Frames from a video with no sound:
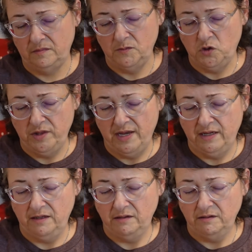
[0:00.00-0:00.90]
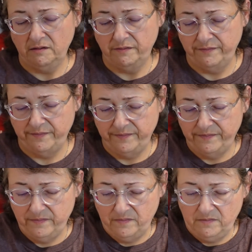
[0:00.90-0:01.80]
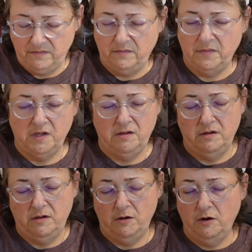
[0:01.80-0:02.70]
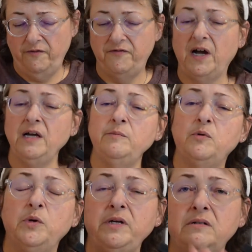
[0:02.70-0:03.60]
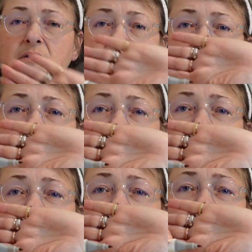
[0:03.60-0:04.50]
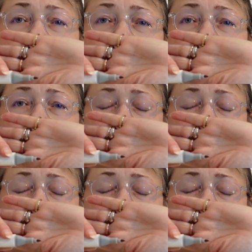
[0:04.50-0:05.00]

on that end. And our fine point on that end.